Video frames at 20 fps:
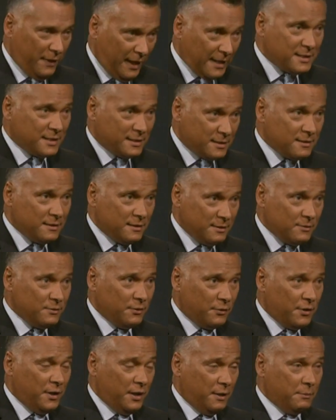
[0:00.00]
That's
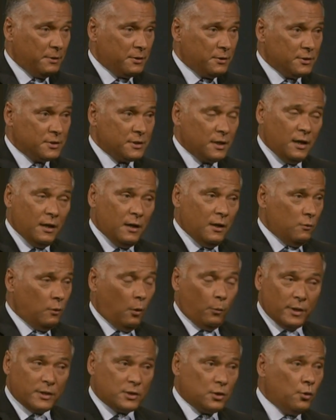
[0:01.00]
the thing, because
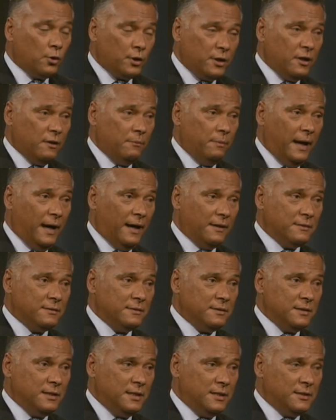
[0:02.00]
what we're talking about
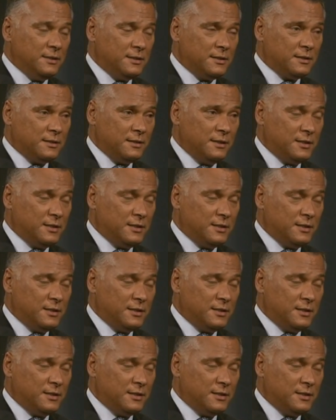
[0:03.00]
is,